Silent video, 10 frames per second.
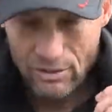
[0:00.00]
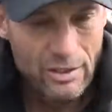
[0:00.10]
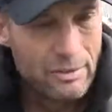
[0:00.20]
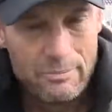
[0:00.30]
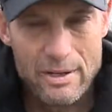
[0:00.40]
a
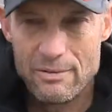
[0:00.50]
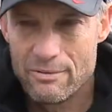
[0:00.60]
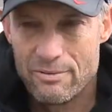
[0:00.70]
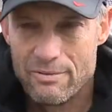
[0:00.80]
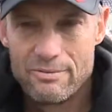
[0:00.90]
little bit of
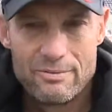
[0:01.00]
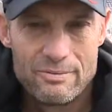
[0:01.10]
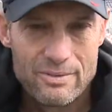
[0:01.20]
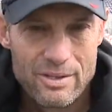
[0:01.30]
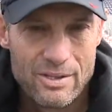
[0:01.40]

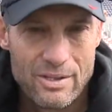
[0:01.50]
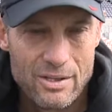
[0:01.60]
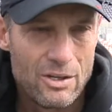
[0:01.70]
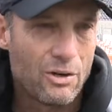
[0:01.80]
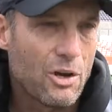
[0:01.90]

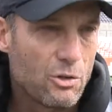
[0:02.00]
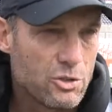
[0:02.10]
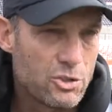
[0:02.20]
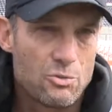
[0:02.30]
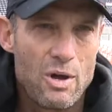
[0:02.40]

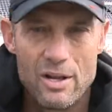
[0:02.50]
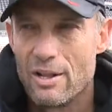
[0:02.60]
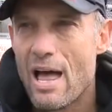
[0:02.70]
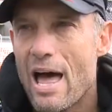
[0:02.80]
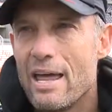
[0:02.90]
coaches want a
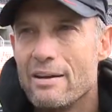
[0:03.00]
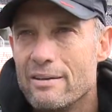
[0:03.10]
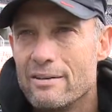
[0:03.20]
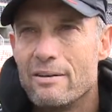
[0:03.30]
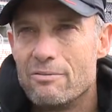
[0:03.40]
lot
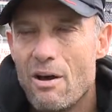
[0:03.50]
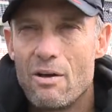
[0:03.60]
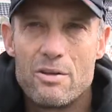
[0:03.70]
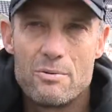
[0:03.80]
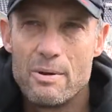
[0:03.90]
of
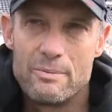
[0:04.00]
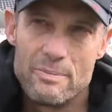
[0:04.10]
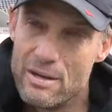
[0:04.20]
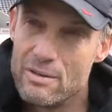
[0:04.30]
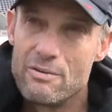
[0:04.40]
volume,
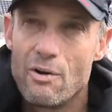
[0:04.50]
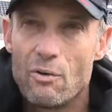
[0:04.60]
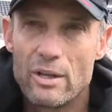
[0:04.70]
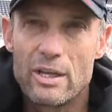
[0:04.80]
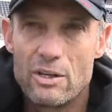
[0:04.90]
but you
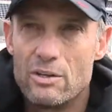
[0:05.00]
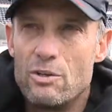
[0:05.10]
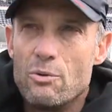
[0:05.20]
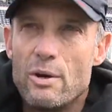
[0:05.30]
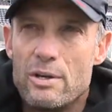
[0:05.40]
only can
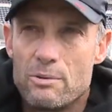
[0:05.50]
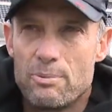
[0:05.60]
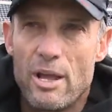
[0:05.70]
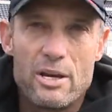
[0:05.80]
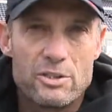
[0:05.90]
do what your
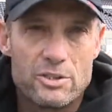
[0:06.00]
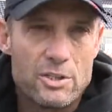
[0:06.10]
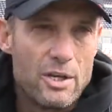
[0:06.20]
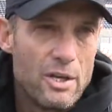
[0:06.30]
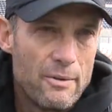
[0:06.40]
players
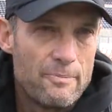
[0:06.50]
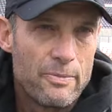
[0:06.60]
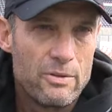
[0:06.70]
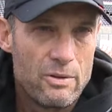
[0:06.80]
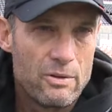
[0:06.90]

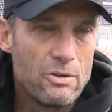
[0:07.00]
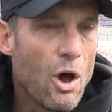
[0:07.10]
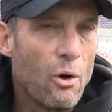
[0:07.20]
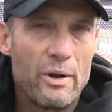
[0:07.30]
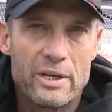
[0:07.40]

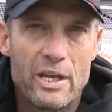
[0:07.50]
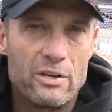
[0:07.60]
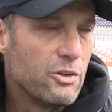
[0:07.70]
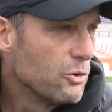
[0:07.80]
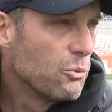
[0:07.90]
know and
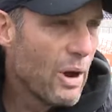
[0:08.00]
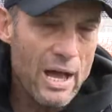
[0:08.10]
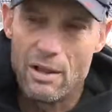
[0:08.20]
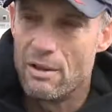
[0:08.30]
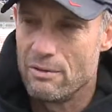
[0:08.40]
can do
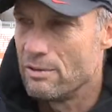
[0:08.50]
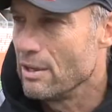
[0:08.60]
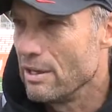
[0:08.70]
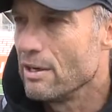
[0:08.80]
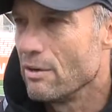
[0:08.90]
well,
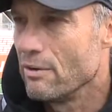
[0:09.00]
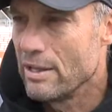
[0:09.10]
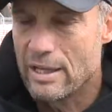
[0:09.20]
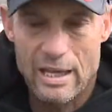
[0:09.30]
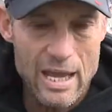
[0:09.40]
you know,
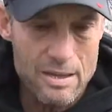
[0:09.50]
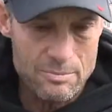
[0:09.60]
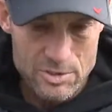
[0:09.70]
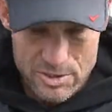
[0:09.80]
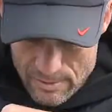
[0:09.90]
in the games.